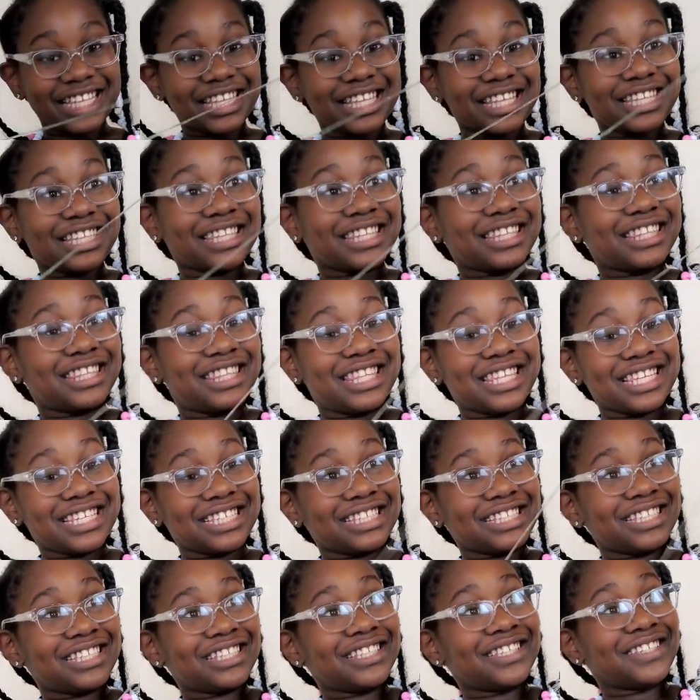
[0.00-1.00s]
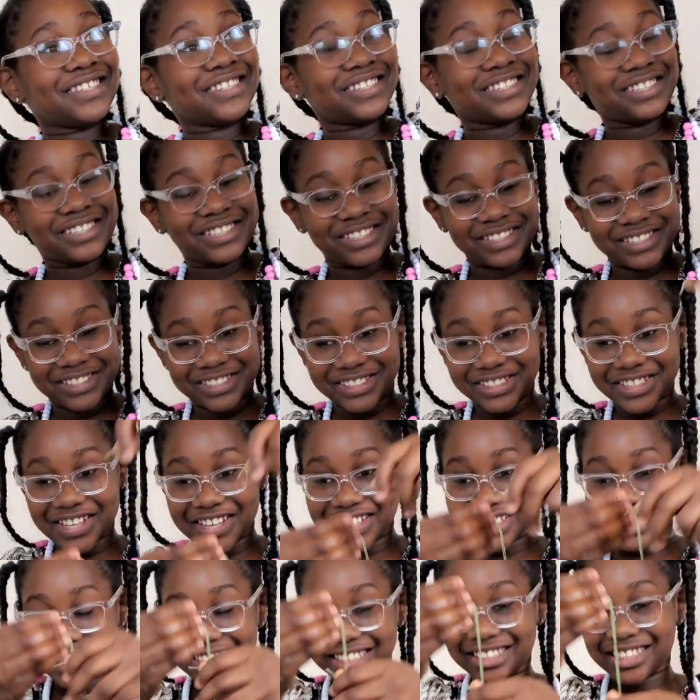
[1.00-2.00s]
This looks
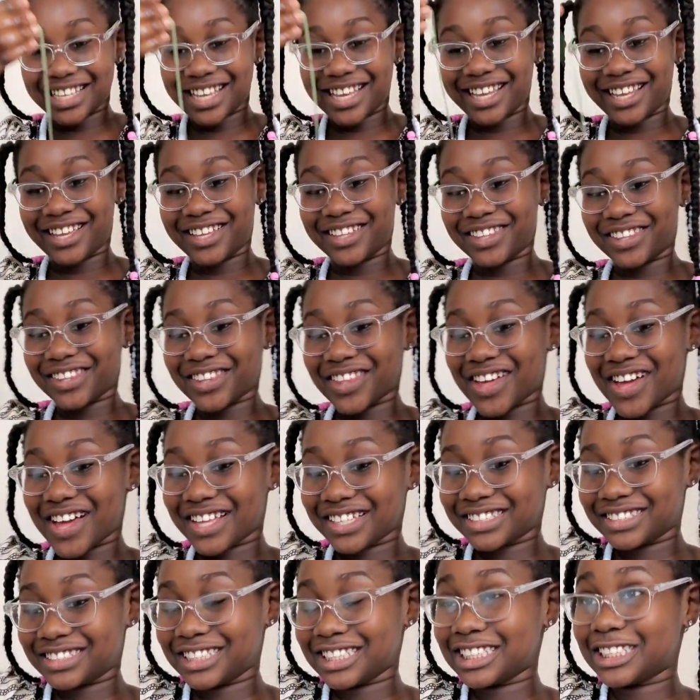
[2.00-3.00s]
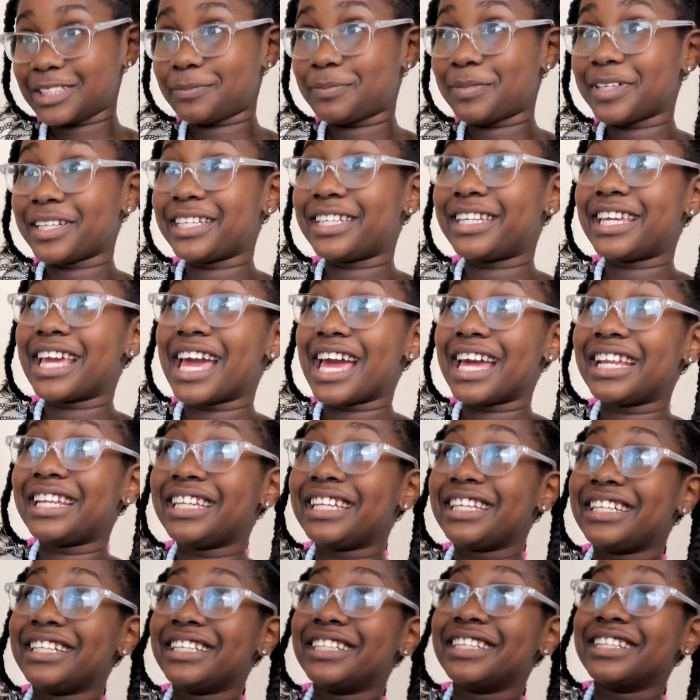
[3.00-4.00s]
just like glossy
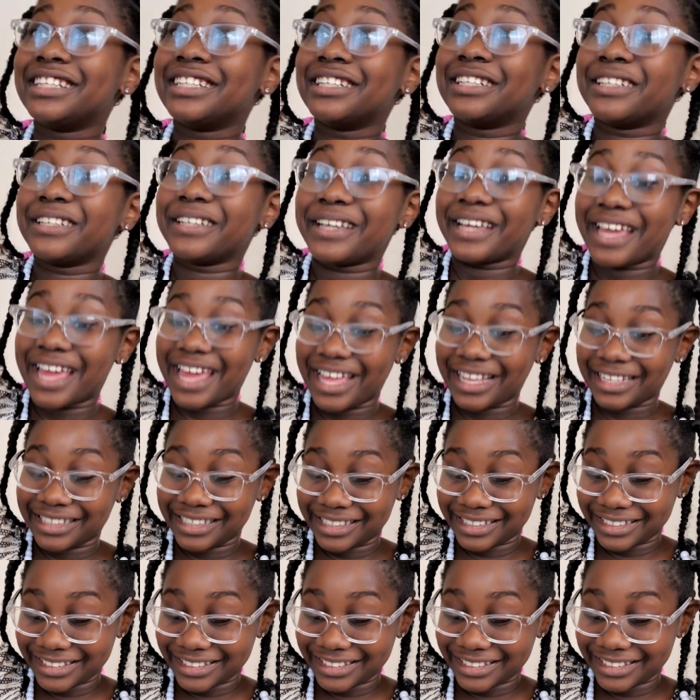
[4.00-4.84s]
spaghetti, and it's